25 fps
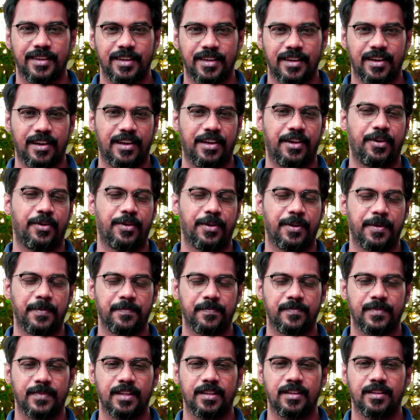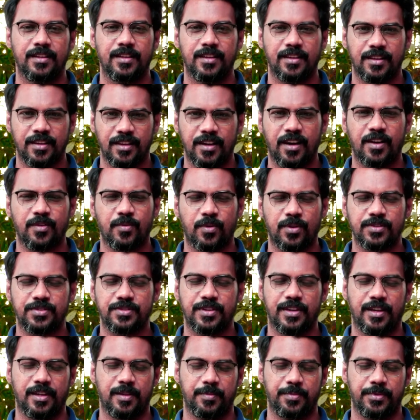Rely on him. God wants
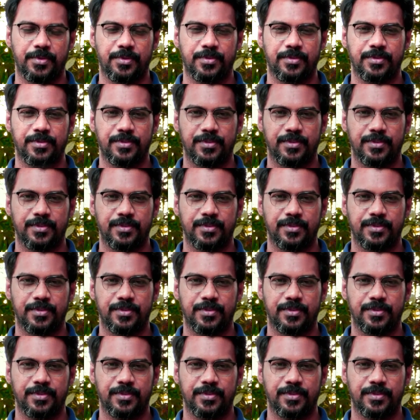to help you.